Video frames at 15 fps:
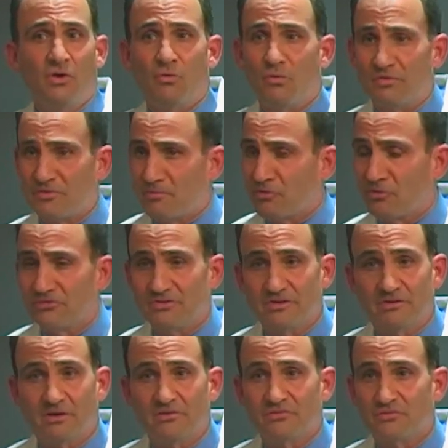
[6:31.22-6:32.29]
what the
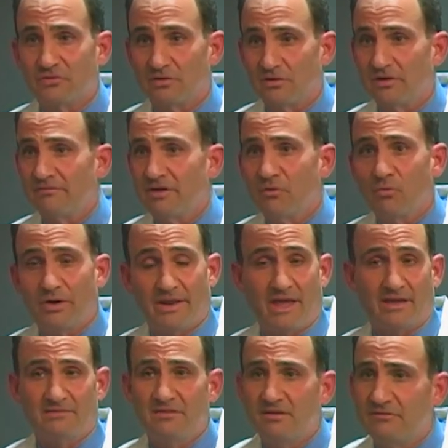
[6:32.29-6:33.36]
person does for a living, what
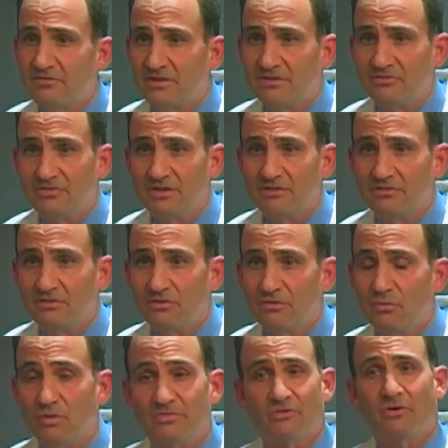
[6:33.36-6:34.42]
activities they
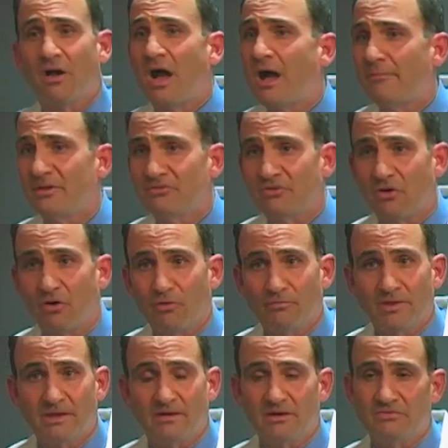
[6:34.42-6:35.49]
do, what their hobbies are,
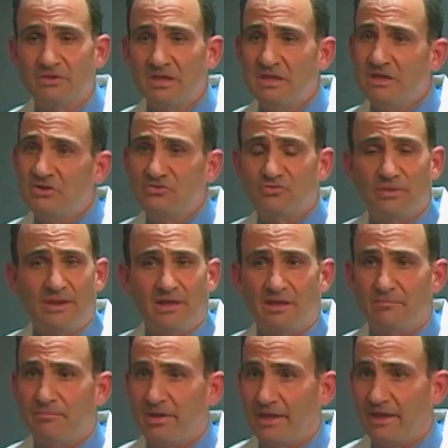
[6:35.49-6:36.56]
because treating
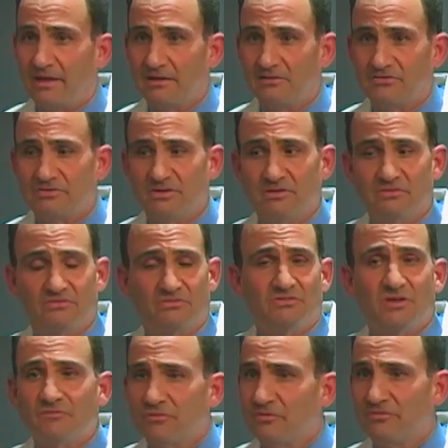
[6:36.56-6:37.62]
a pianist is
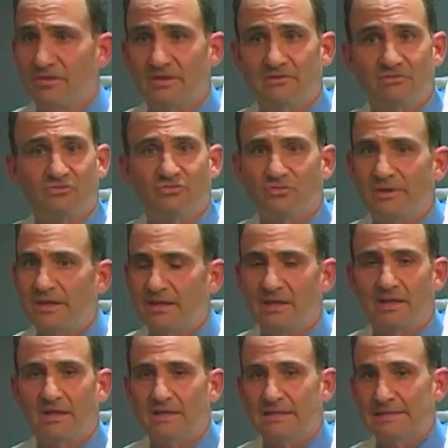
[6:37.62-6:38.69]
different than
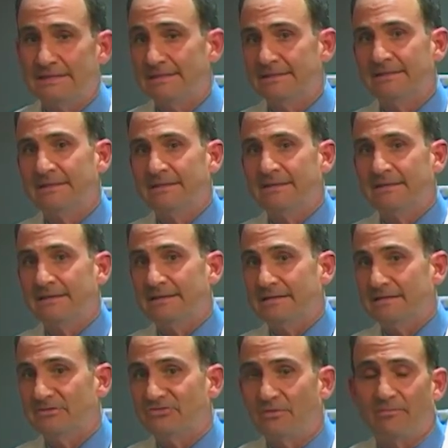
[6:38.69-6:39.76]
treating
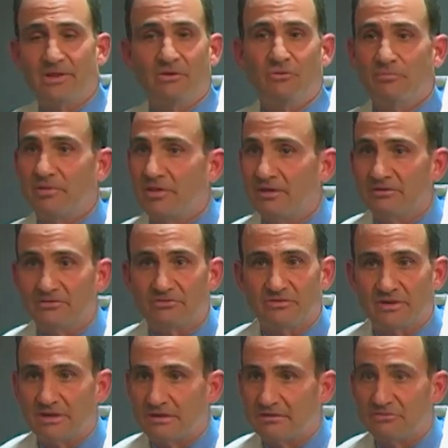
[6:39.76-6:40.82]
somebody who plays
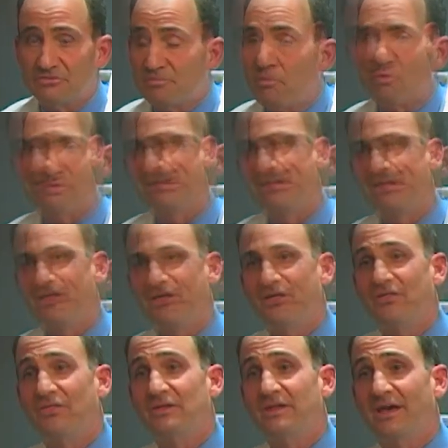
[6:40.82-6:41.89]
sports.
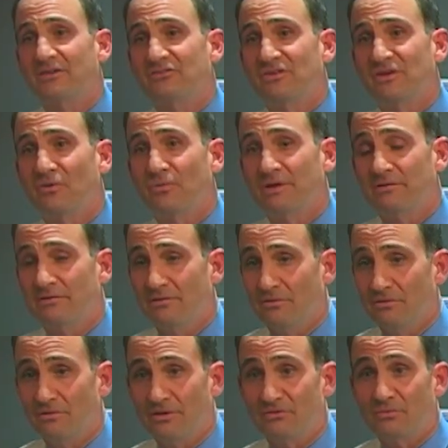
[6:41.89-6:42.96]
The next thing we
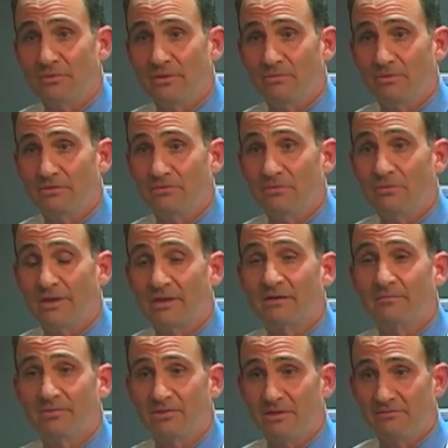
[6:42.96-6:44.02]
do is we would do a
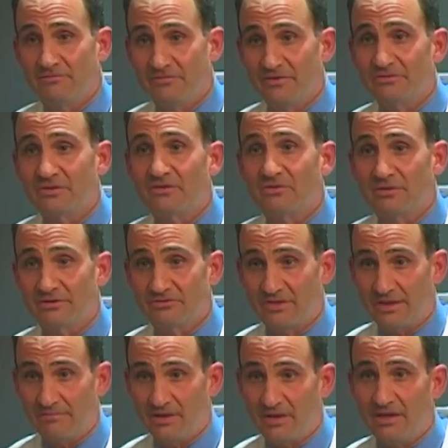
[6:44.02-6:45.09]
complete physical
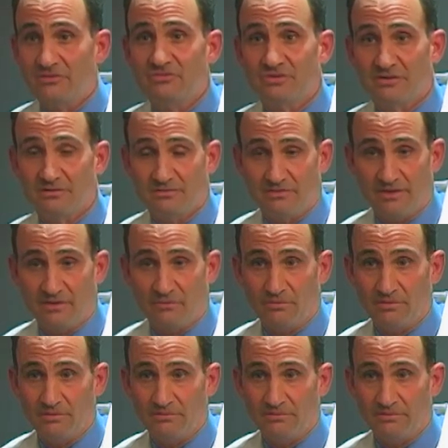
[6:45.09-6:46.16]
examination that
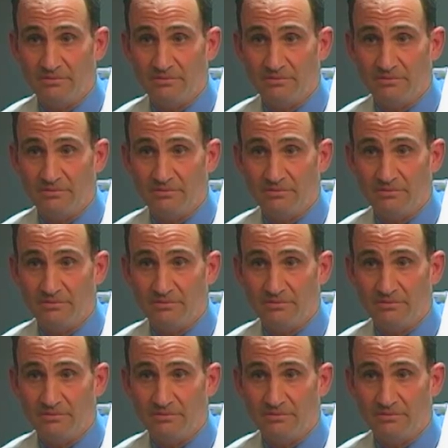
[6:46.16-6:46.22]
would